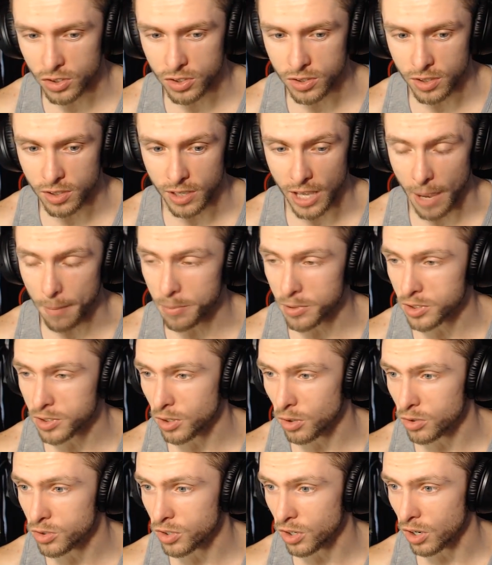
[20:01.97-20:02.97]
the
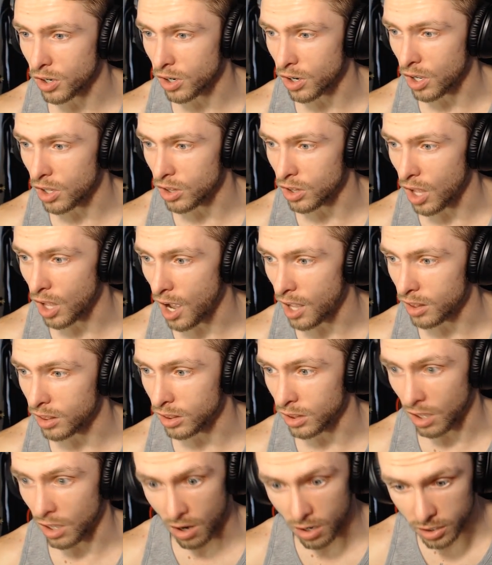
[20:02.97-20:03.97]
episodes are a
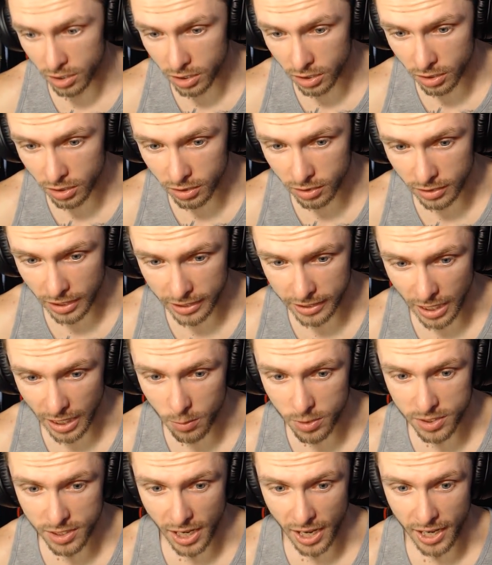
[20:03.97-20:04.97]
lot longer, like
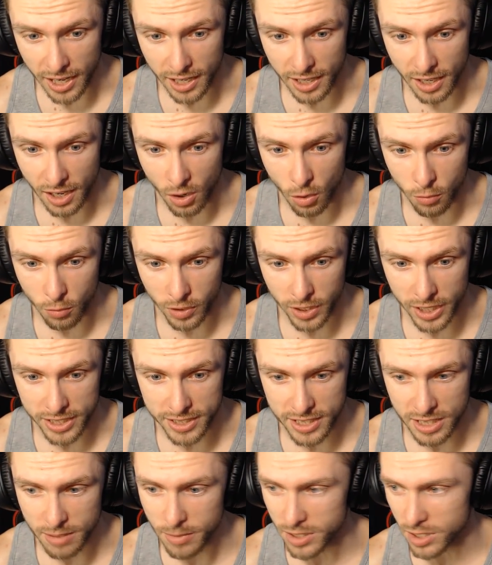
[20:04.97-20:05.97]
that was over
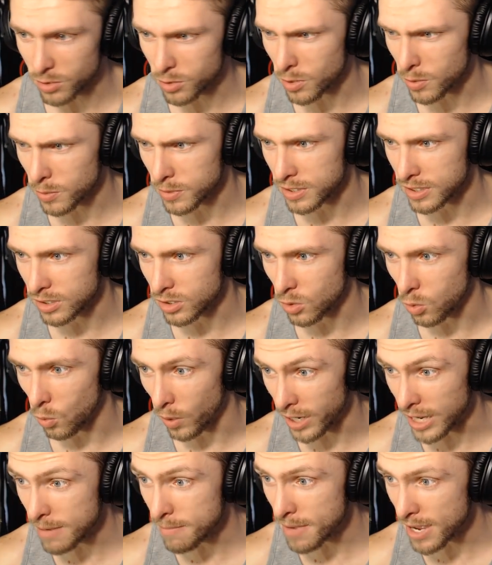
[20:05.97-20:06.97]
18 minutes. That was almost
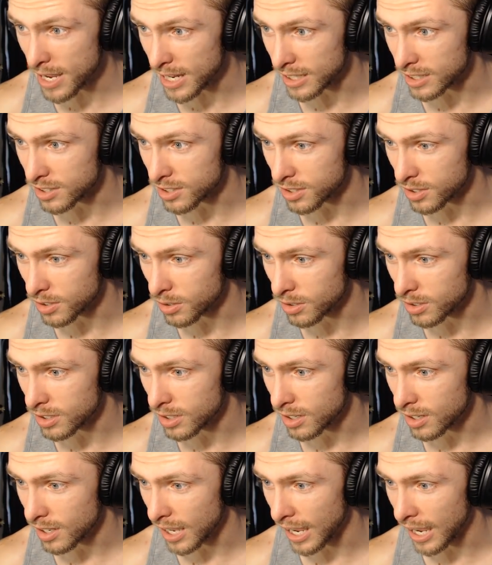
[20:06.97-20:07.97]
20 minutes, dude.